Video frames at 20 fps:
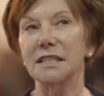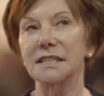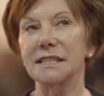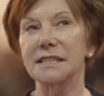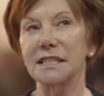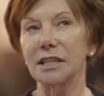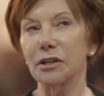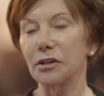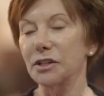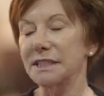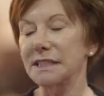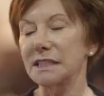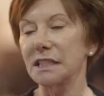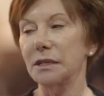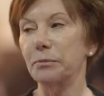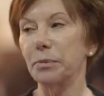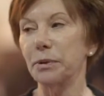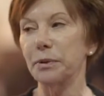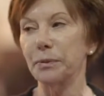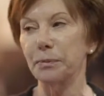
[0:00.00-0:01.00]

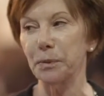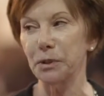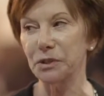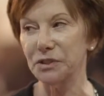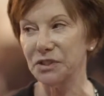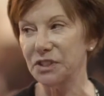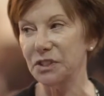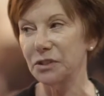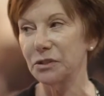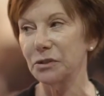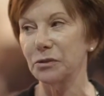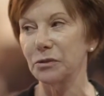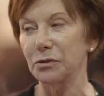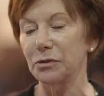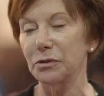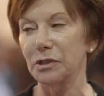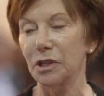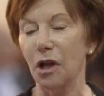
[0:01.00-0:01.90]
seriously pursue